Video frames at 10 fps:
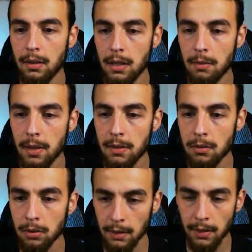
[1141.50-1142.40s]
it makes
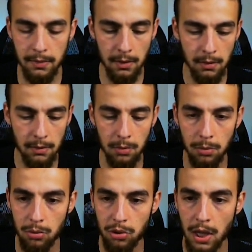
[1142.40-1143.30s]
totally sense
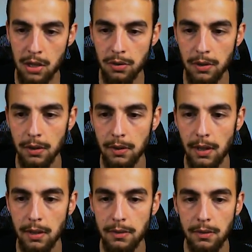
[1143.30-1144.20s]
to change the
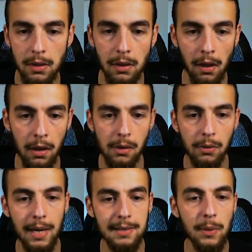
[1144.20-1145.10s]
text in
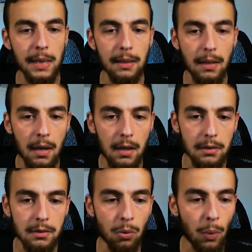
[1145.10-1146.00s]
here as well.
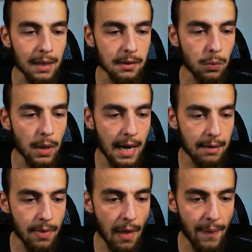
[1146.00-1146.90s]
So once we
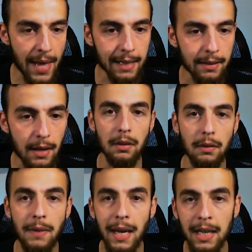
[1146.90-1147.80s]
have done that,
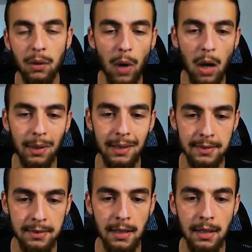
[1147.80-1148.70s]
then we will
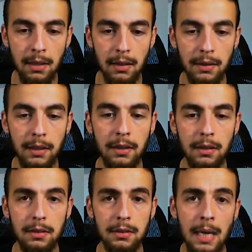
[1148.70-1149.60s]
see
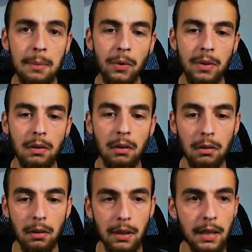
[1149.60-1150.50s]
the same
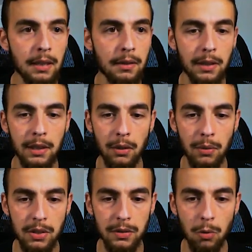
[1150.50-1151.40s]
result in the
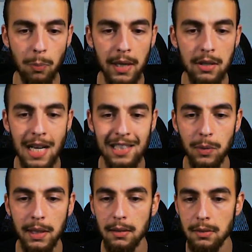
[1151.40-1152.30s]
register page as
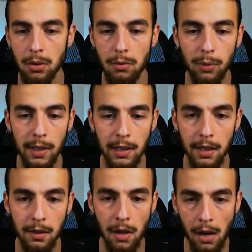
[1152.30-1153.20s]
well. So if we
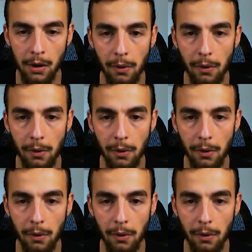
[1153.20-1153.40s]
click in here,